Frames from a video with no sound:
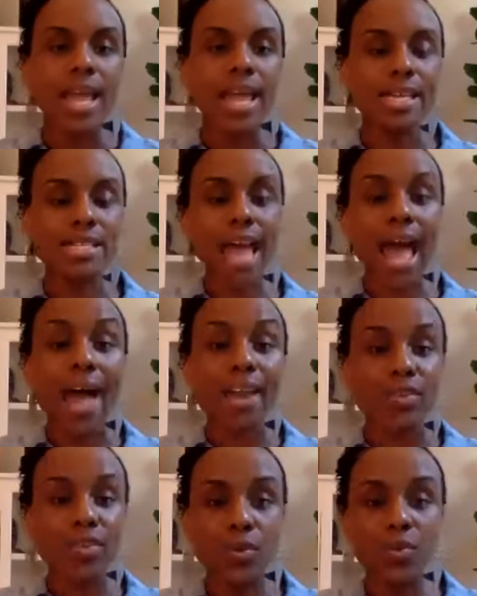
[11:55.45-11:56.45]
is that
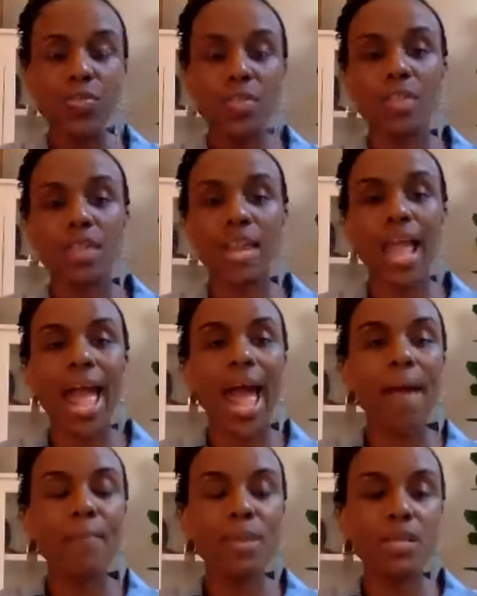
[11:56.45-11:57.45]
I do think that it
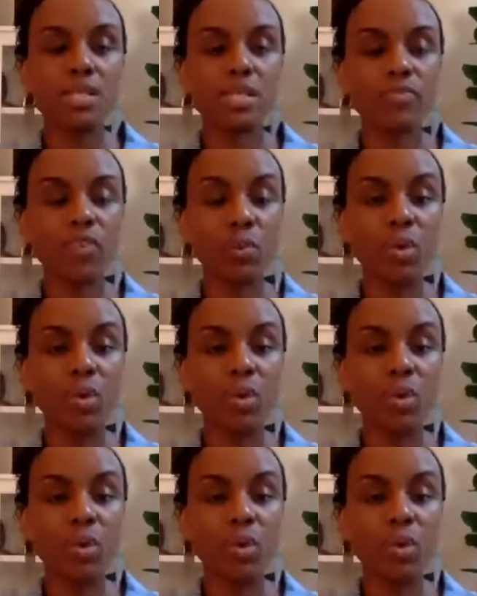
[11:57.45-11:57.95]
happens for